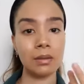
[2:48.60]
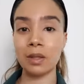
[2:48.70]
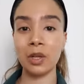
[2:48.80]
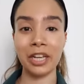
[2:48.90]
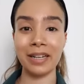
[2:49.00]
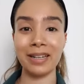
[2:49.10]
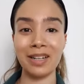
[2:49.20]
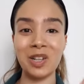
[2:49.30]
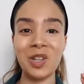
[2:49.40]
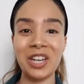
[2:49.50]
Look at it.
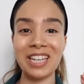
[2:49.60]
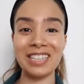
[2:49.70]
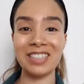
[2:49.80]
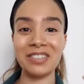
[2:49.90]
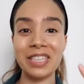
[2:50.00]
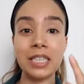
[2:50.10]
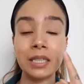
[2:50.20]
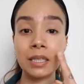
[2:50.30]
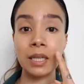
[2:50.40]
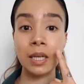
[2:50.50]
Look at the
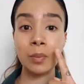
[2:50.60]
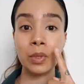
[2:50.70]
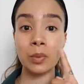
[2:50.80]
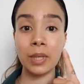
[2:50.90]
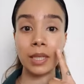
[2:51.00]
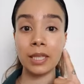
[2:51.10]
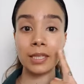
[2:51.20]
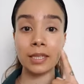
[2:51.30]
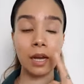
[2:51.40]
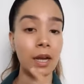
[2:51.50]
difference between
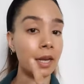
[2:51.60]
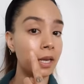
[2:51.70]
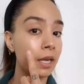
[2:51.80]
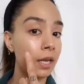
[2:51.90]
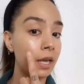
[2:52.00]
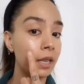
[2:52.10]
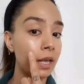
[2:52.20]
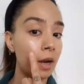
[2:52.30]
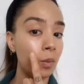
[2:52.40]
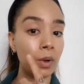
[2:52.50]
this eye and
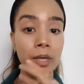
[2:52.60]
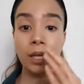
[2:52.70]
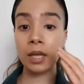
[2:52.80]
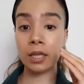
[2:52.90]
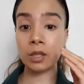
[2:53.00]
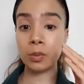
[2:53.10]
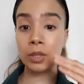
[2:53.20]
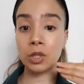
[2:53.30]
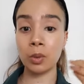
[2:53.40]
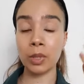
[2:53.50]
that one. This
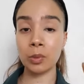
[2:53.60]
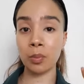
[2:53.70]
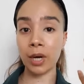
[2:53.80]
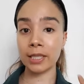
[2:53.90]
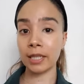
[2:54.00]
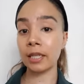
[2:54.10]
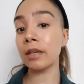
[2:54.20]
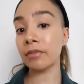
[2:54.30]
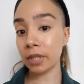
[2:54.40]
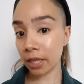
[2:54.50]
one's so much brighter and
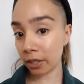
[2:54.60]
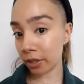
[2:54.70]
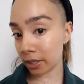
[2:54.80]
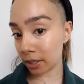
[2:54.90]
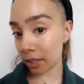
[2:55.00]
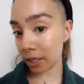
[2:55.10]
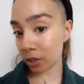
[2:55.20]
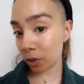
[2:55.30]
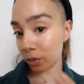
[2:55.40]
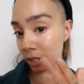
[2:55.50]
lifted, and you can see
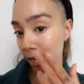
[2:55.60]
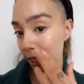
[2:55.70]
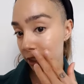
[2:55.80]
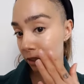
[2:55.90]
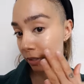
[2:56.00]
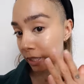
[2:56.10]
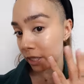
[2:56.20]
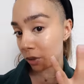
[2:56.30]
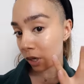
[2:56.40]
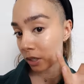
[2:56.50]
there's no texture in
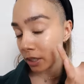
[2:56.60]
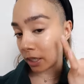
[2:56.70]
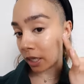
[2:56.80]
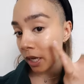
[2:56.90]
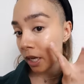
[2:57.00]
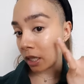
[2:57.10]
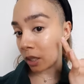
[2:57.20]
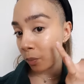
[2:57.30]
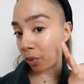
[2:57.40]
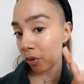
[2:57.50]
it. You can't see
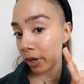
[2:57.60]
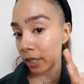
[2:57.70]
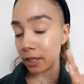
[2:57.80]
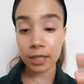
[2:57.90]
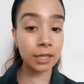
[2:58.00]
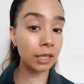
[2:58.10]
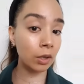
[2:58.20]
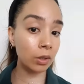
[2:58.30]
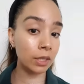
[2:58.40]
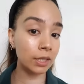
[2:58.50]
the product sitting
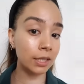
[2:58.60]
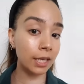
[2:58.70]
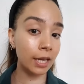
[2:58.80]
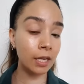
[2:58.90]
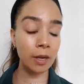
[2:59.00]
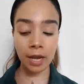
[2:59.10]
on the skin.